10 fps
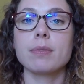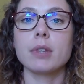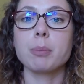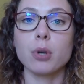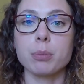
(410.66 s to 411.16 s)

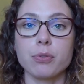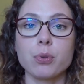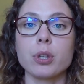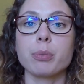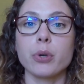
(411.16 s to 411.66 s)

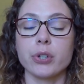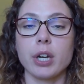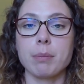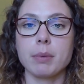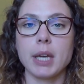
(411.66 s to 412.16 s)
before the
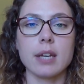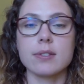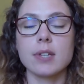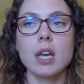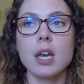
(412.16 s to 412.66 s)
program
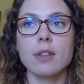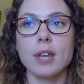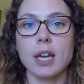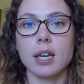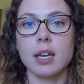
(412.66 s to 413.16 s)
because
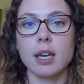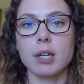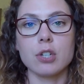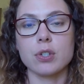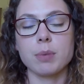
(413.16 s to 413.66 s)

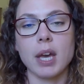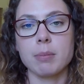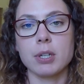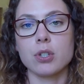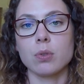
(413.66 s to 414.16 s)
it just had
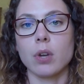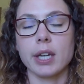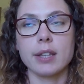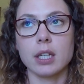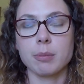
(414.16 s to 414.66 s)
been too long.
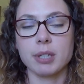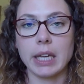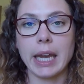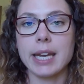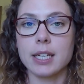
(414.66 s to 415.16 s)
I think it had been
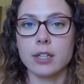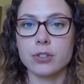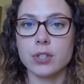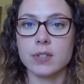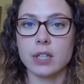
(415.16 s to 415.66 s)
like 8
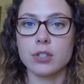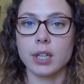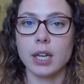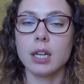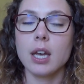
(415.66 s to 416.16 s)
years since I
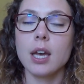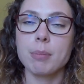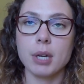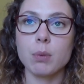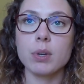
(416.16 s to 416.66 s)
took it.
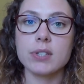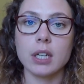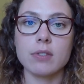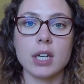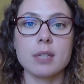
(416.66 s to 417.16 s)
But it was
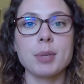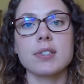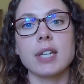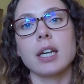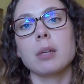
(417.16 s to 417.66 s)
kind of nice
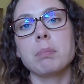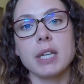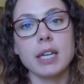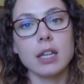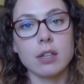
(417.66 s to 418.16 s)
because I got a
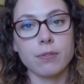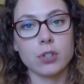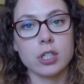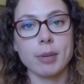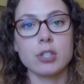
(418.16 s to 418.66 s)
B in it the
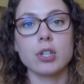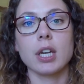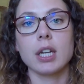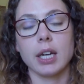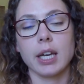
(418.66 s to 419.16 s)
first time I took
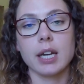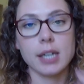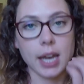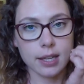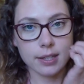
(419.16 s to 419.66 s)
it and I got
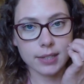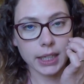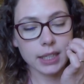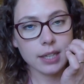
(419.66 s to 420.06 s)
an A the second